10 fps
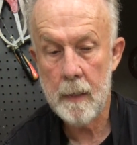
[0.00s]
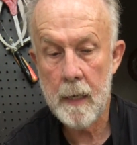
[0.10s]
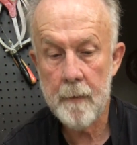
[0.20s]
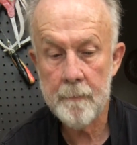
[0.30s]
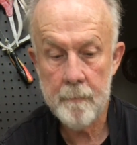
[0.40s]

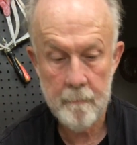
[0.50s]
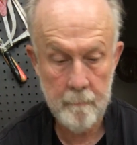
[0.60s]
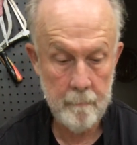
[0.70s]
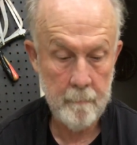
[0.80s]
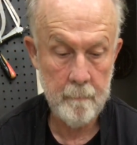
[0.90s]
kind
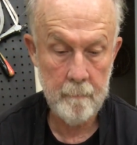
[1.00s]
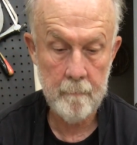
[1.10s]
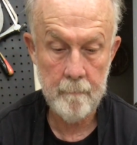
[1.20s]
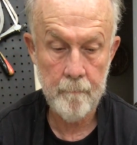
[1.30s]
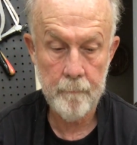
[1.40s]
of
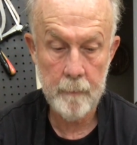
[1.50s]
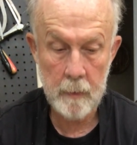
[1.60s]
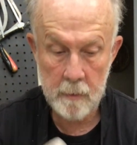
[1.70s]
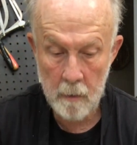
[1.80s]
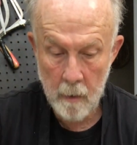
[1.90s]

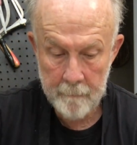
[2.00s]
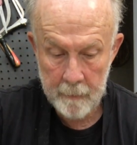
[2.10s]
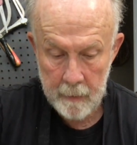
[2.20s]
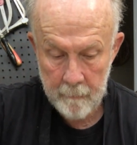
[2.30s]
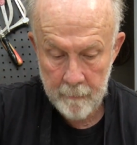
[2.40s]

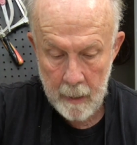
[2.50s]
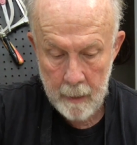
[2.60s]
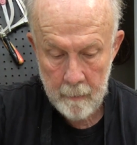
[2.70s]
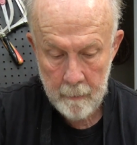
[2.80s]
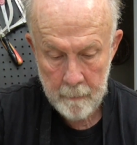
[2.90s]
softly
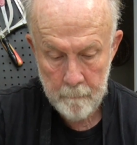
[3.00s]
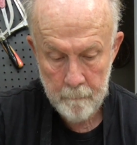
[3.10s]
flattened